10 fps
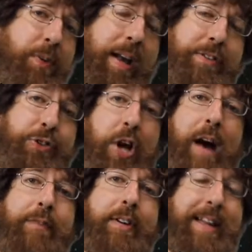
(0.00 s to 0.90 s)
has
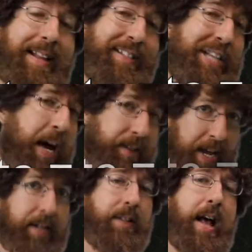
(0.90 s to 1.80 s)
Java and
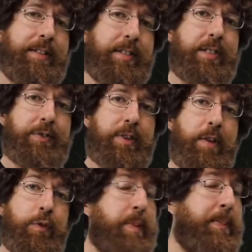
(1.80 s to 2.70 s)
.NET classes
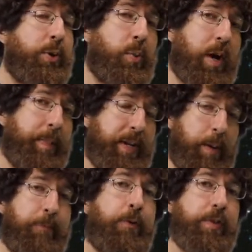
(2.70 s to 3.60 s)
for people who want to
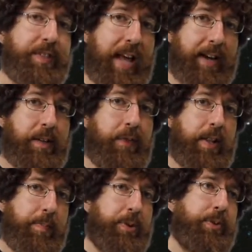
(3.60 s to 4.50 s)
become full-stack
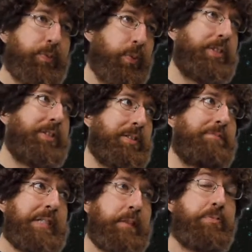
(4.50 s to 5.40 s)
developers, which
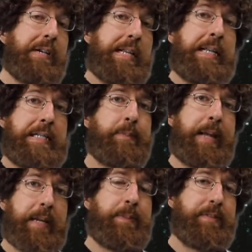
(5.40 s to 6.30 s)
is a pretty
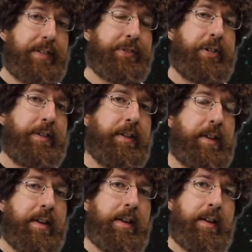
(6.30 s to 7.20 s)
in-demand position.
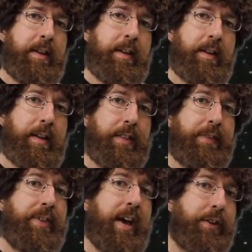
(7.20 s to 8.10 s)

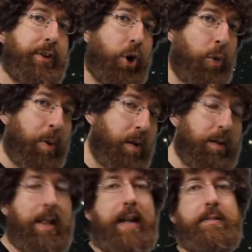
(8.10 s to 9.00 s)
They've got COBOL
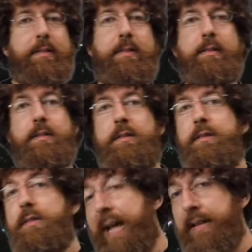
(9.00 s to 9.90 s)
classes,
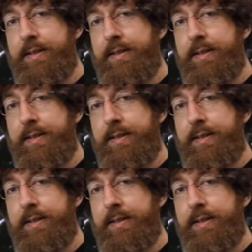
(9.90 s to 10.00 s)
data